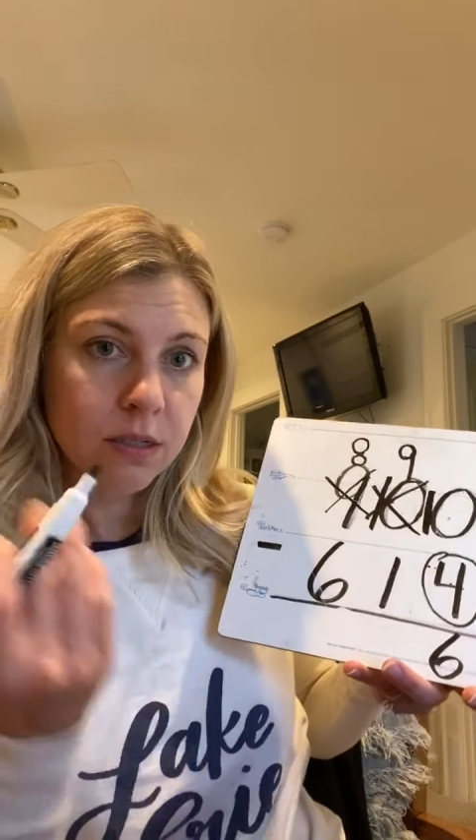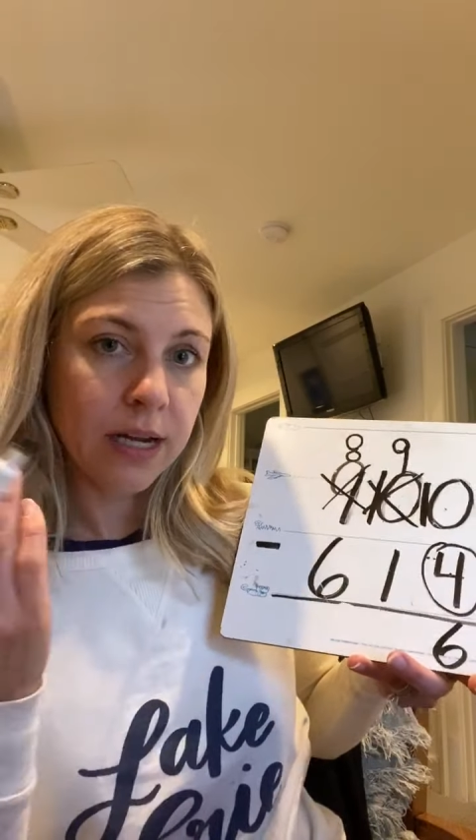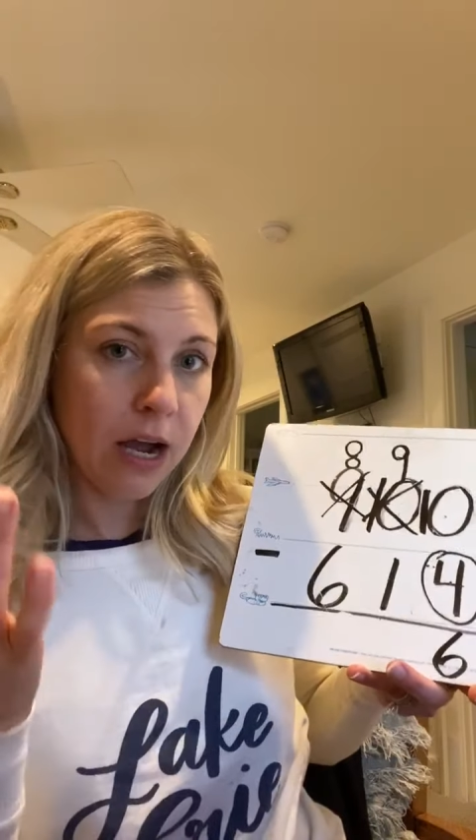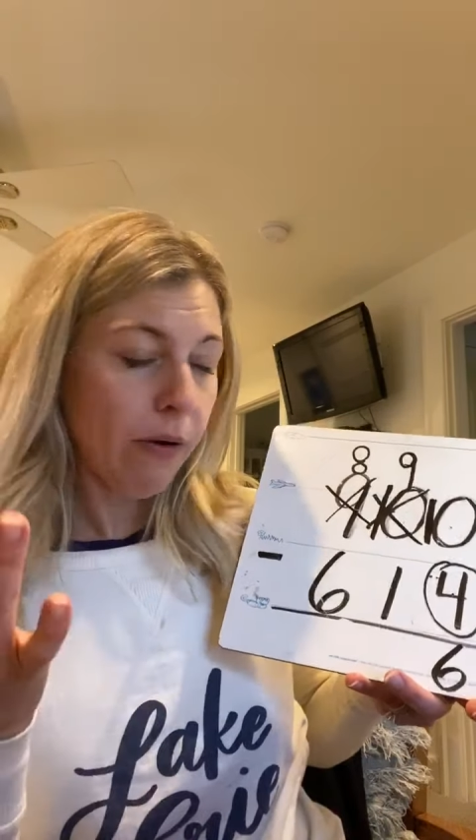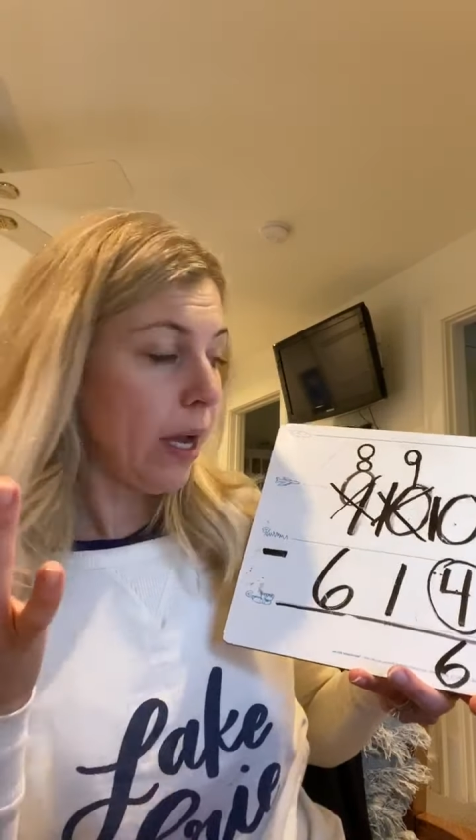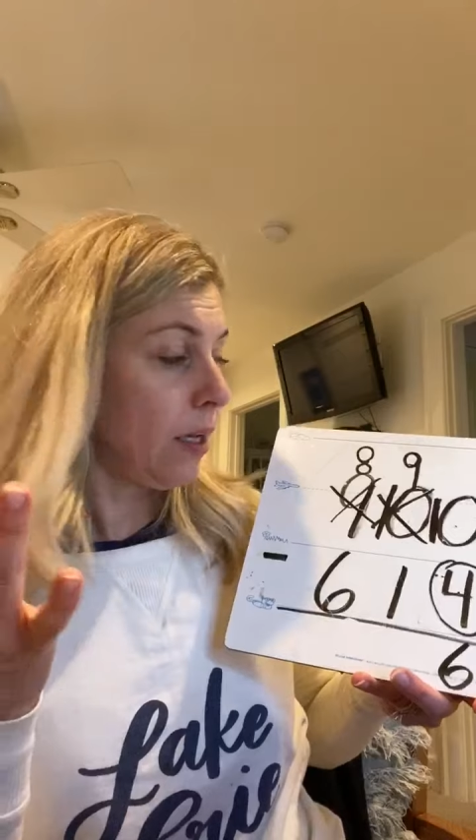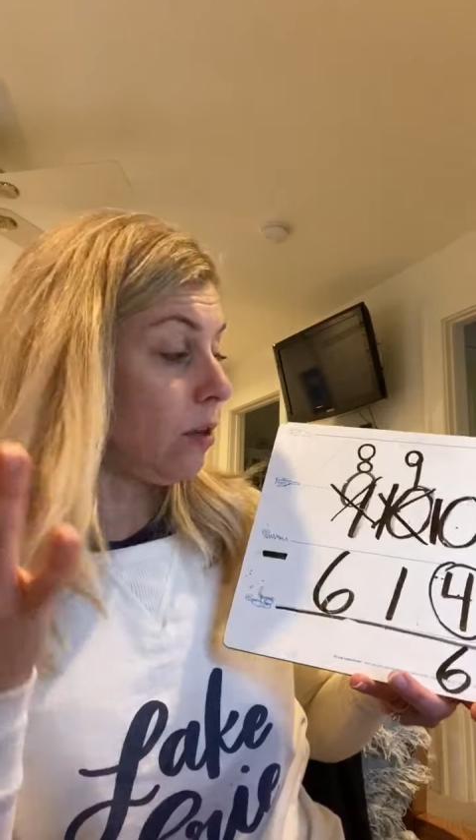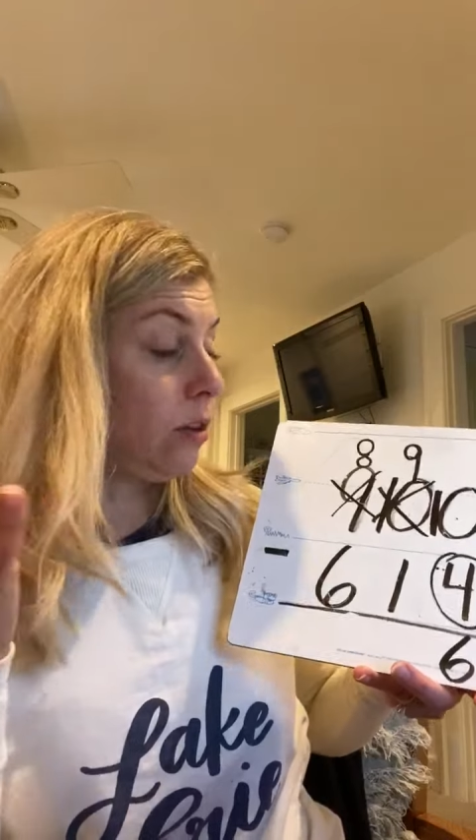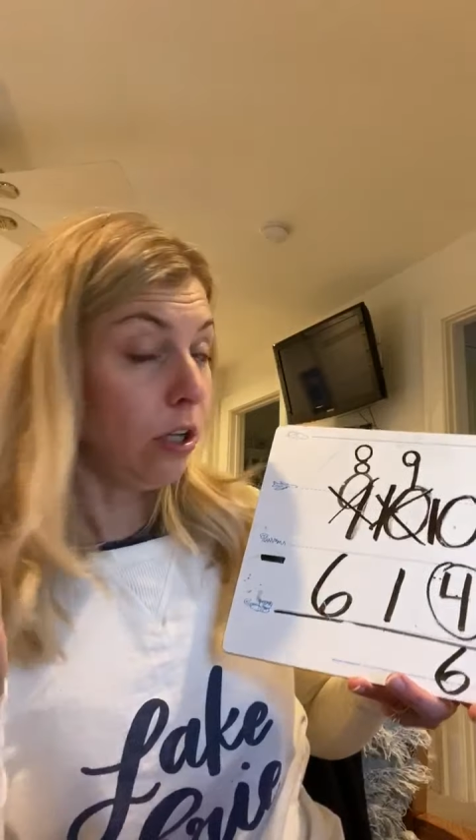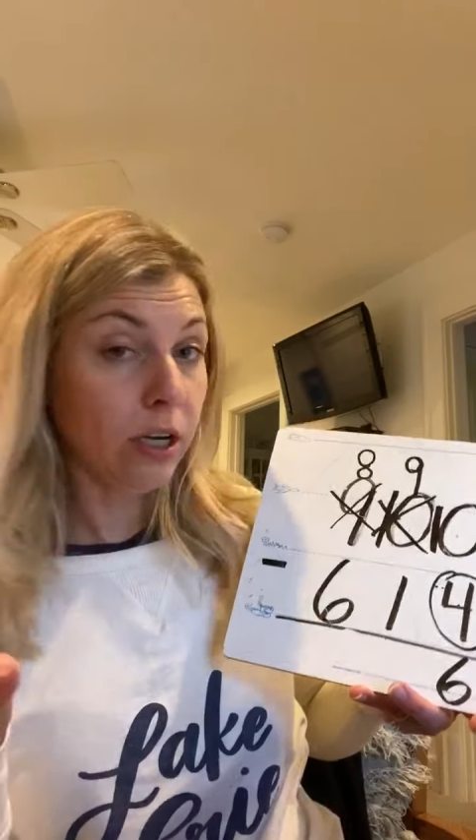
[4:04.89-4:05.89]
Now I
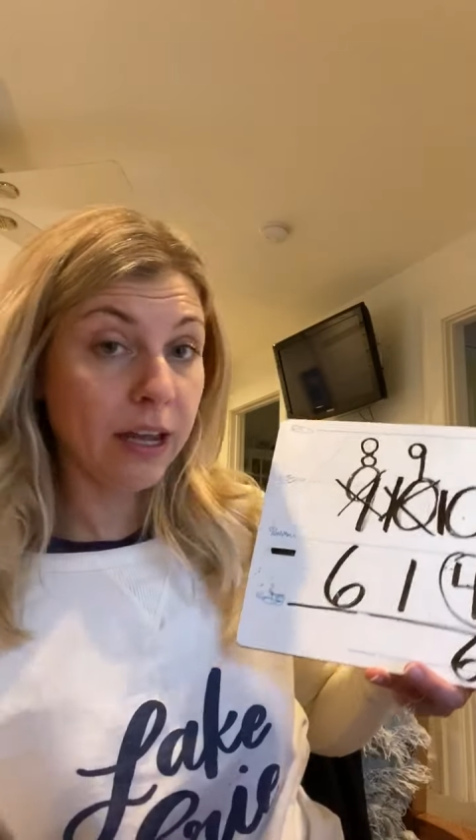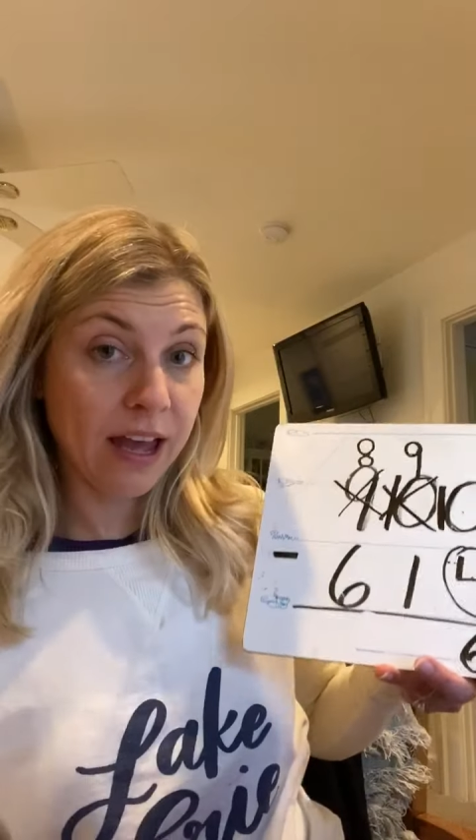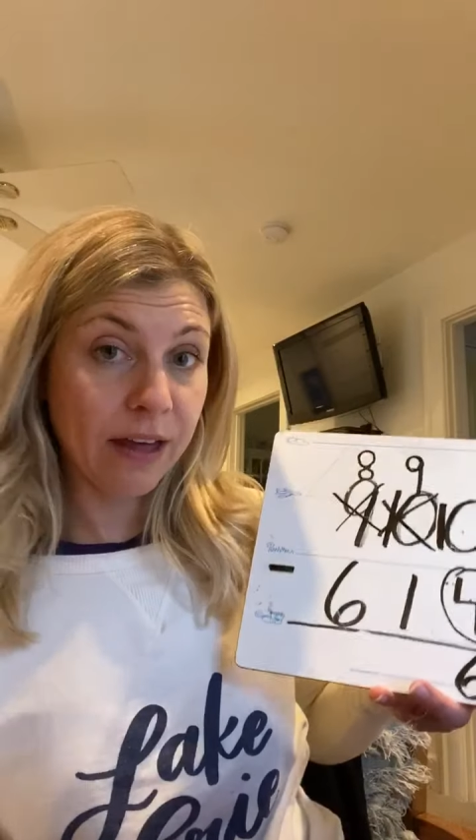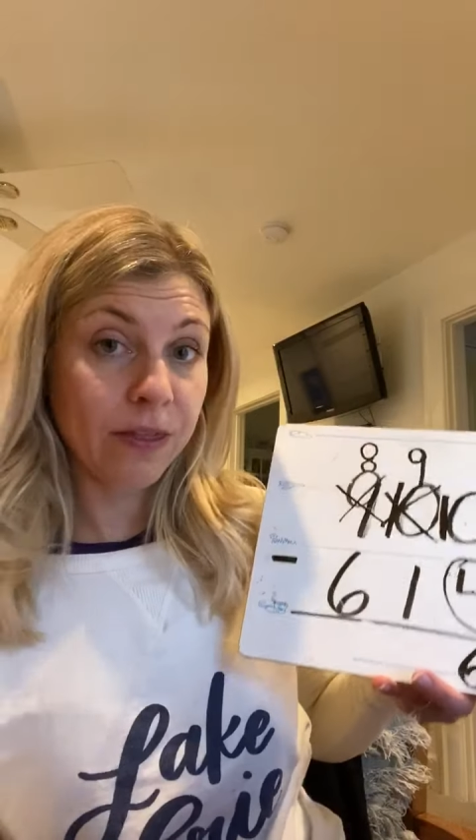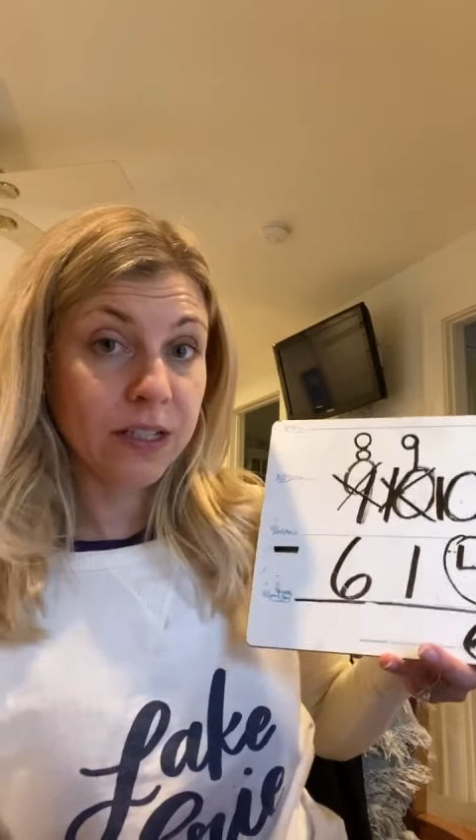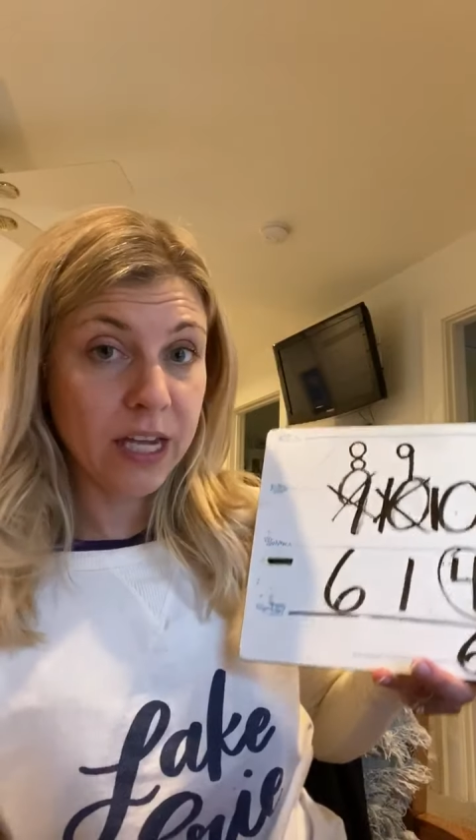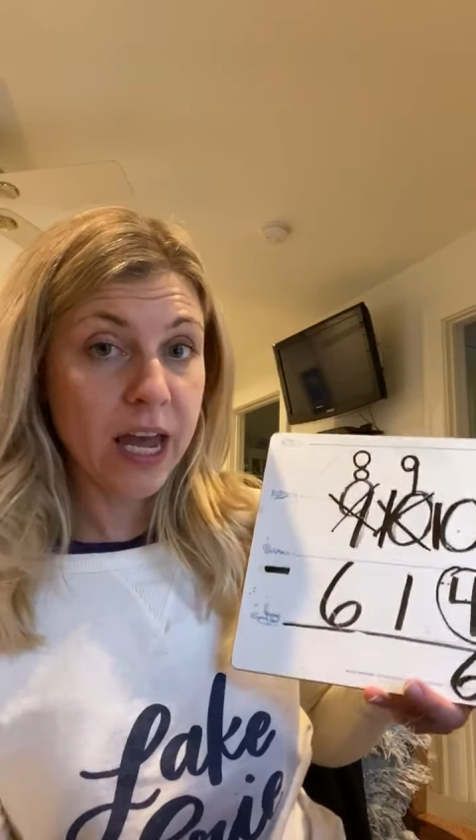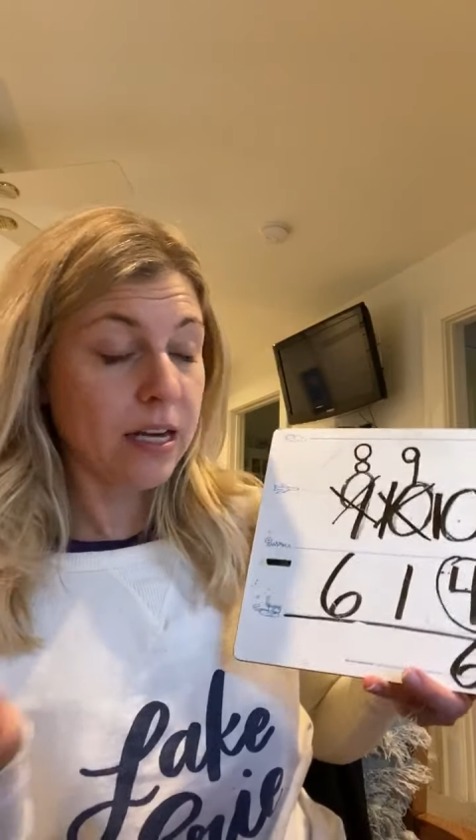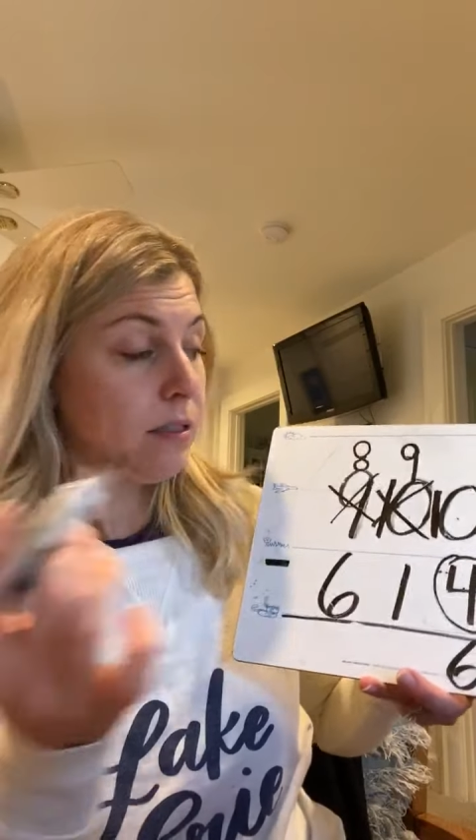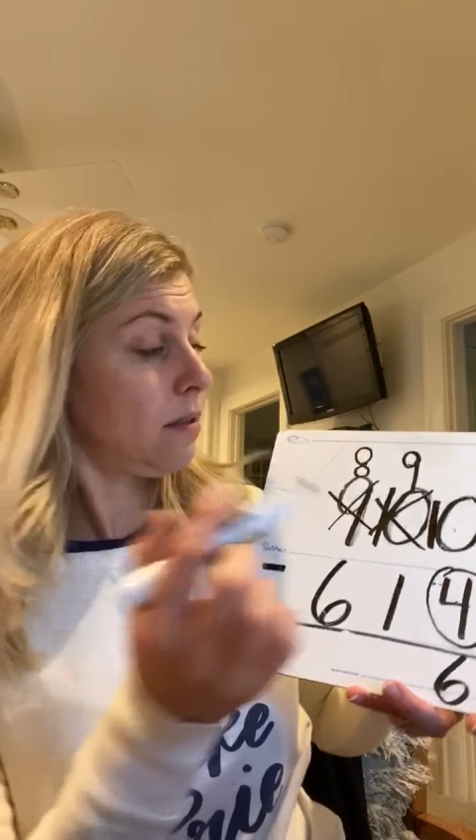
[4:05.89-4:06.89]
look at the
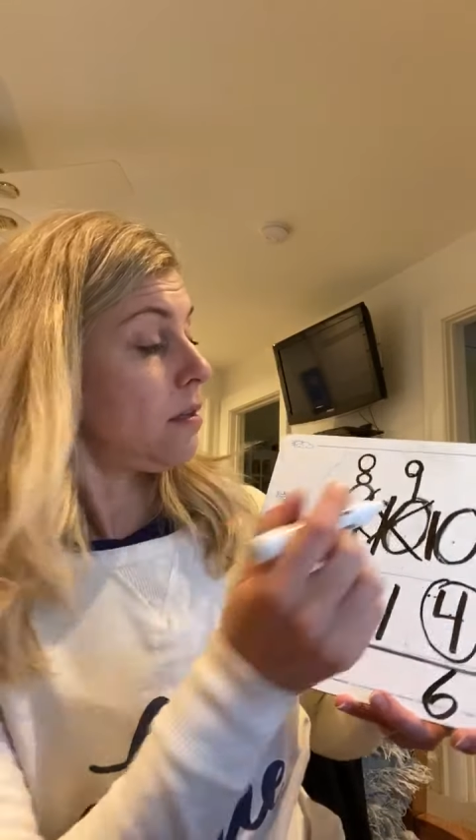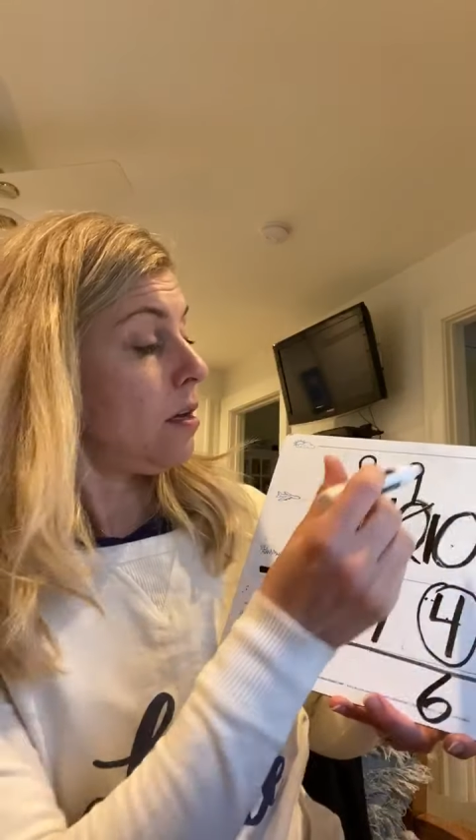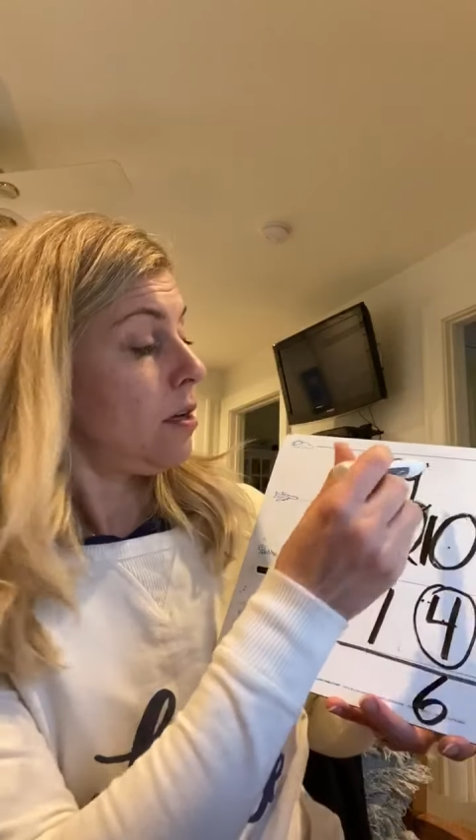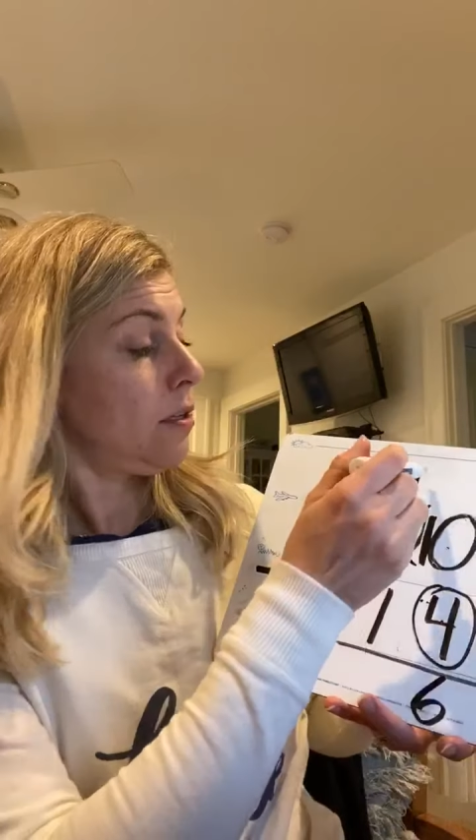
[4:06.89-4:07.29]
tens.